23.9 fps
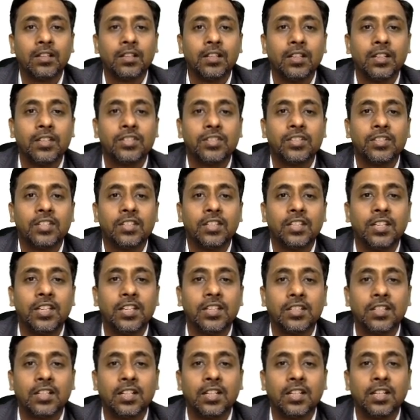listeria
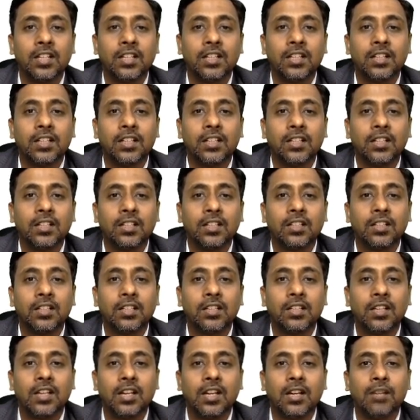is a
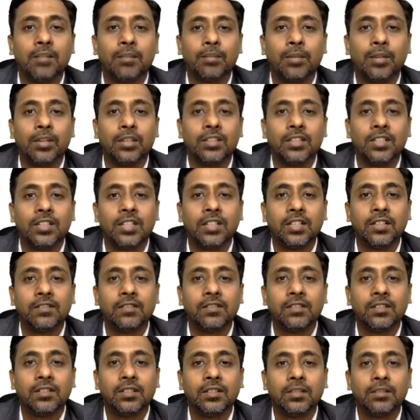gram positive
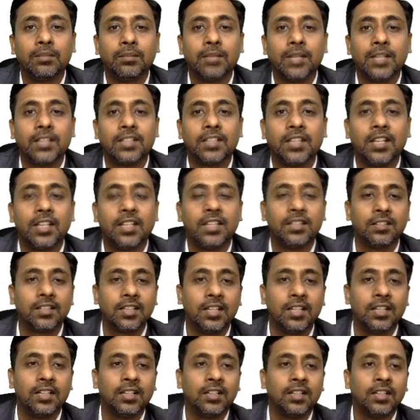bacilli
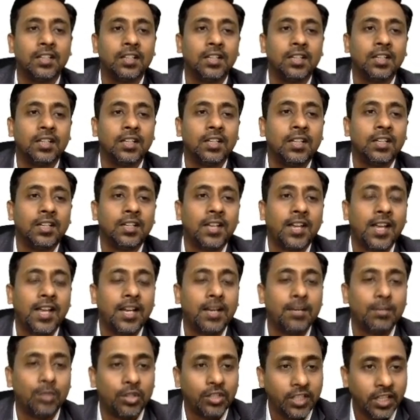okay
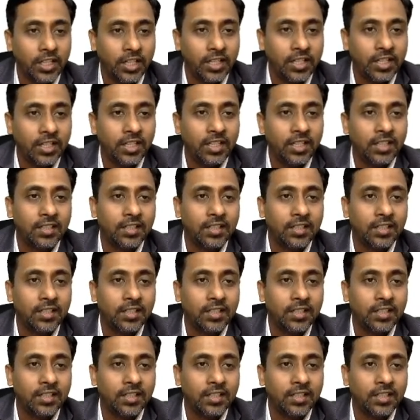and motility